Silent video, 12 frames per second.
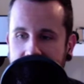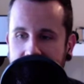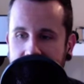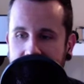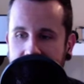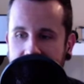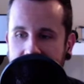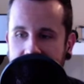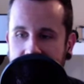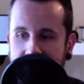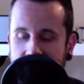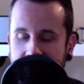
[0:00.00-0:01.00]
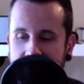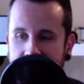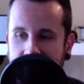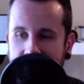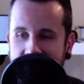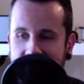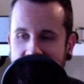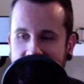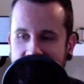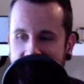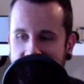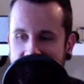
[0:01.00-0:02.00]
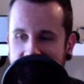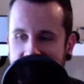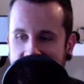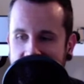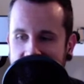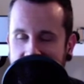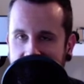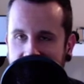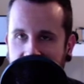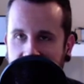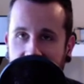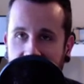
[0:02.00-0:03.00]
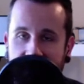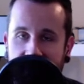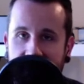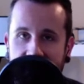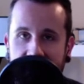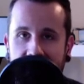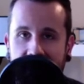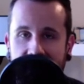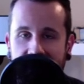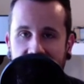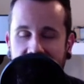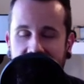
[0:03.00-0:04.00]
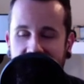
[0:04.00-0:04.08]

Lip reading: (silent)